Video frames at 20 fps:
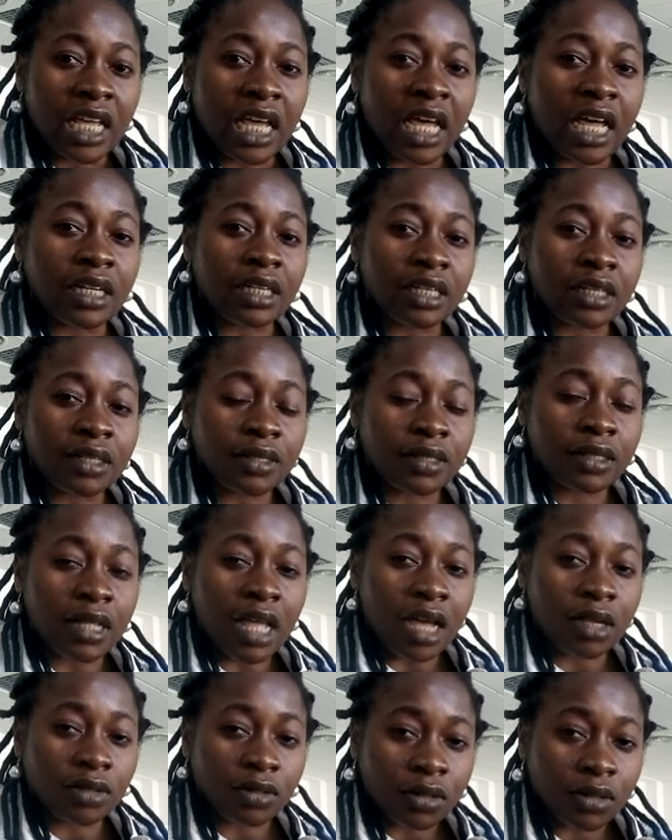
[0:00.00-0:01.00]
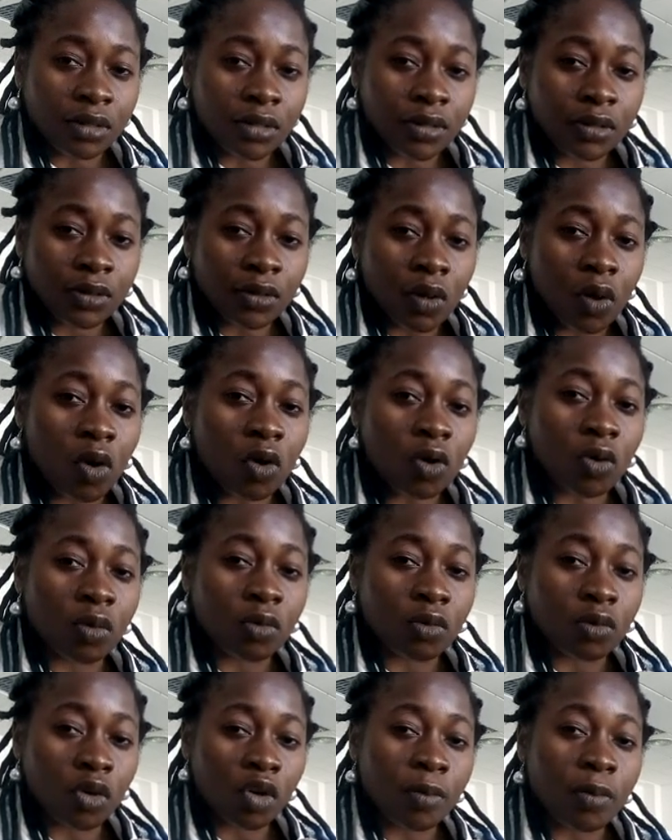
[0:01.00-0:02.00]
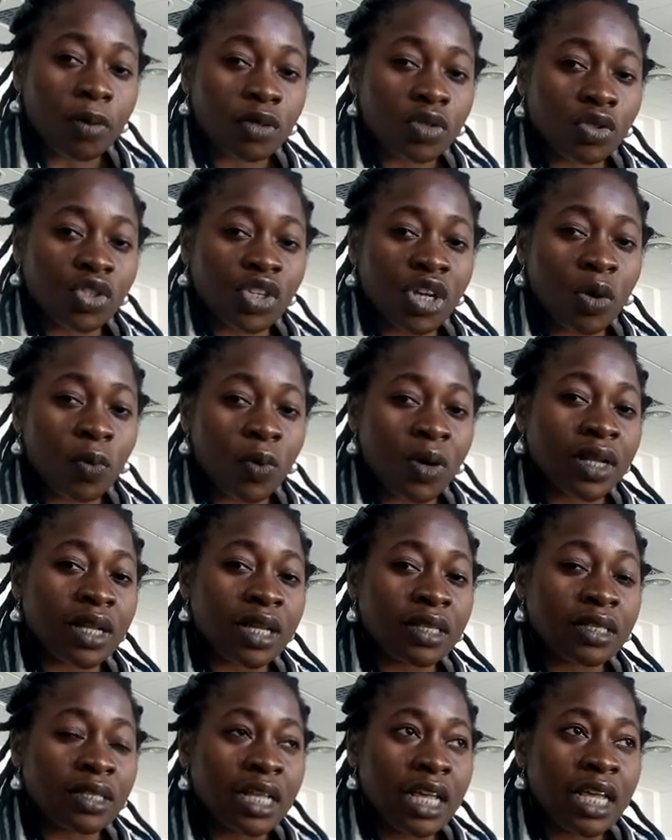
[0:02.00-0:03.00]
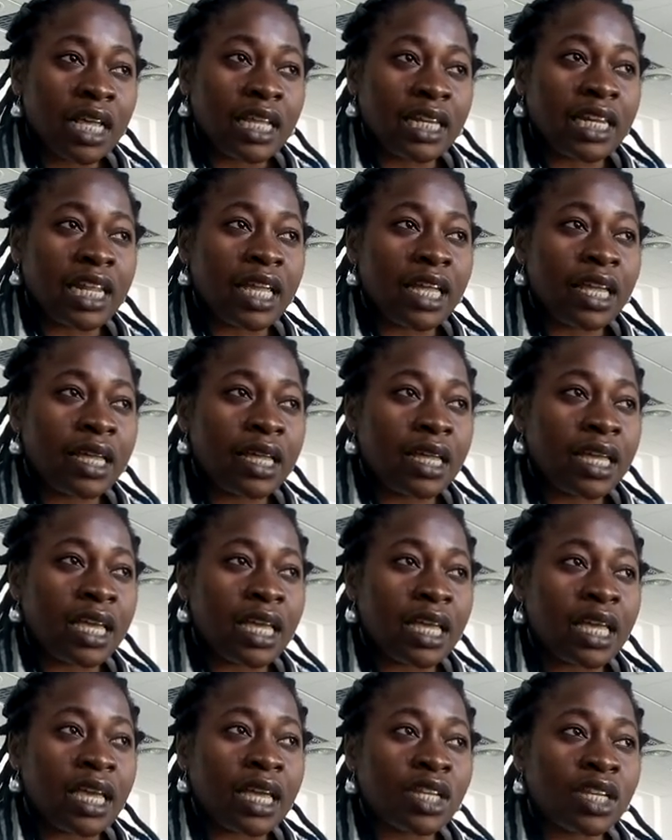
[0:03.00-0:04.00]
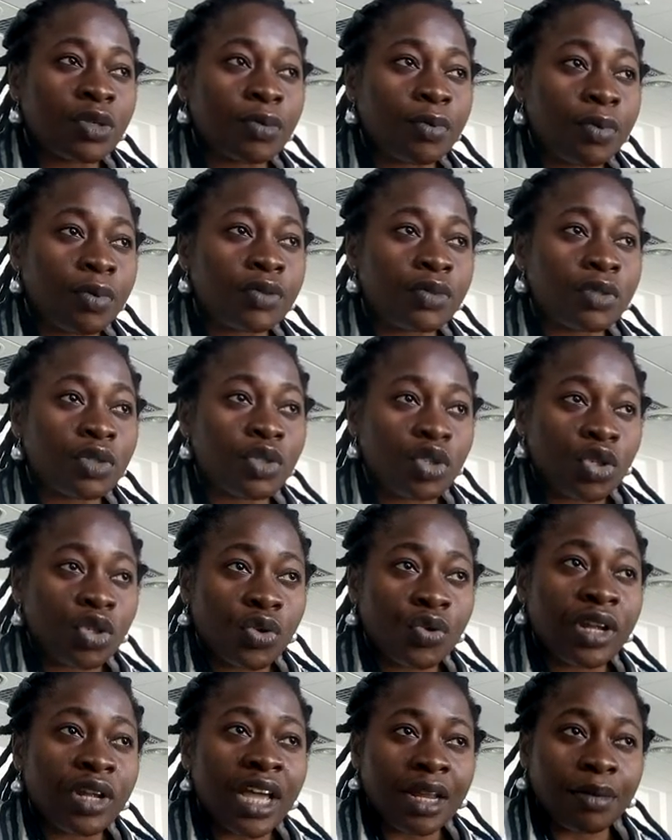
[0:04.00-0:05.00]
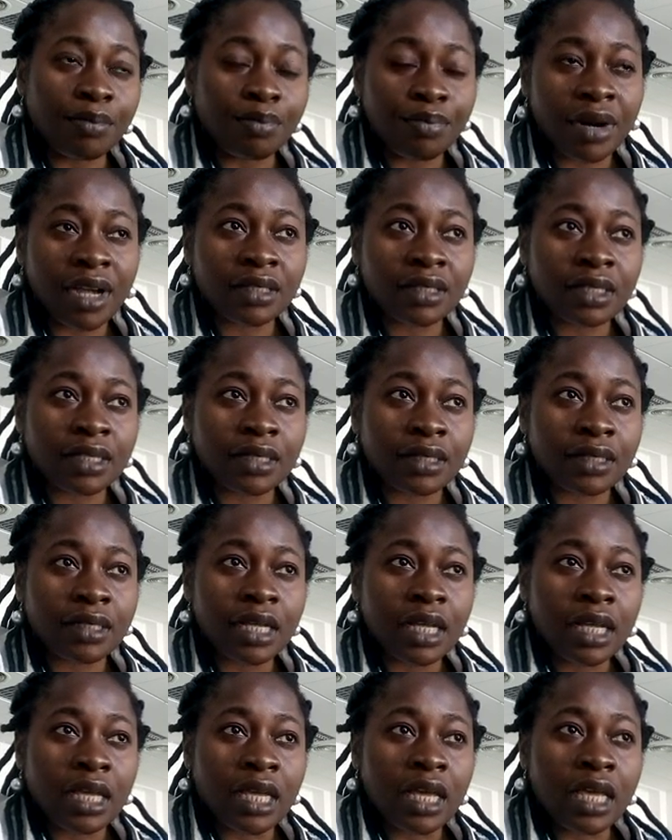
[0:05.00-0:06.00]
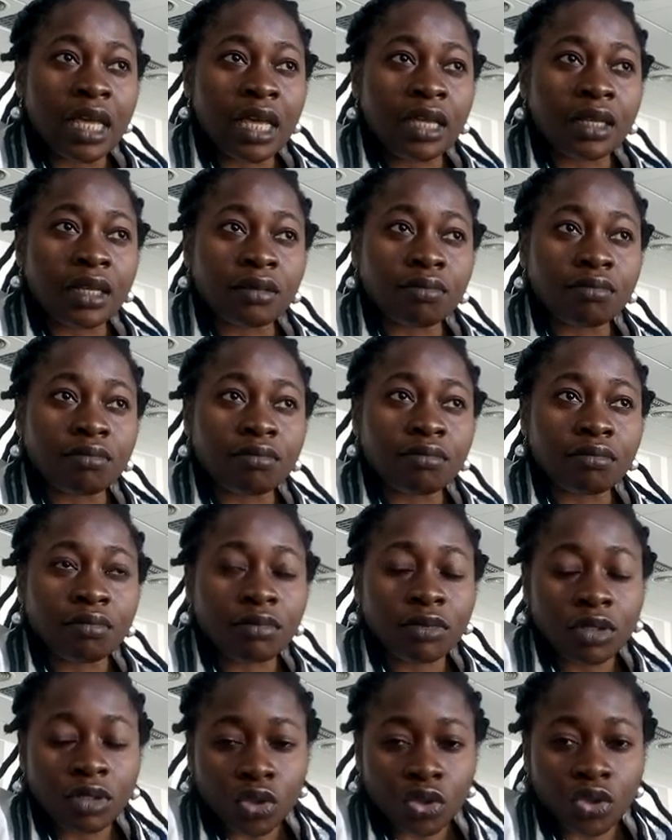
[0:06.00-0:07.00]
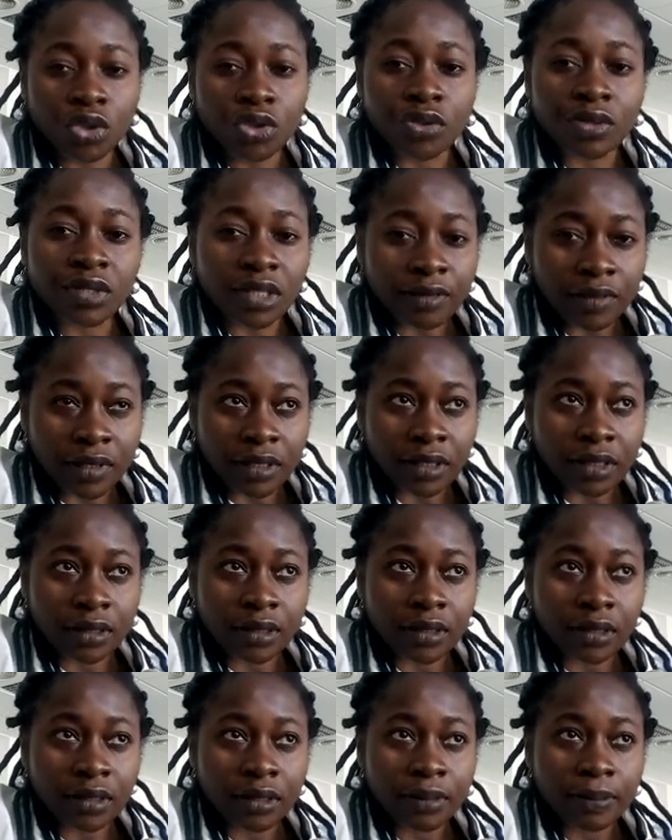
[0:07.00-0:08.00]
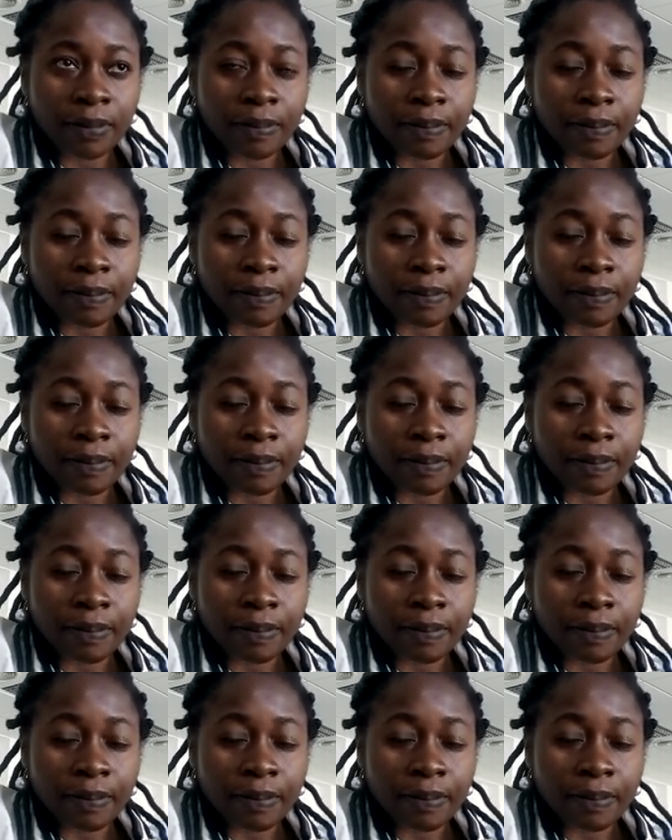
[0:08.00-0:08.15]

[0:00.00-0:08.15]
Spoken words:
And these actors or global social workers, they engage both theory and practice in social services.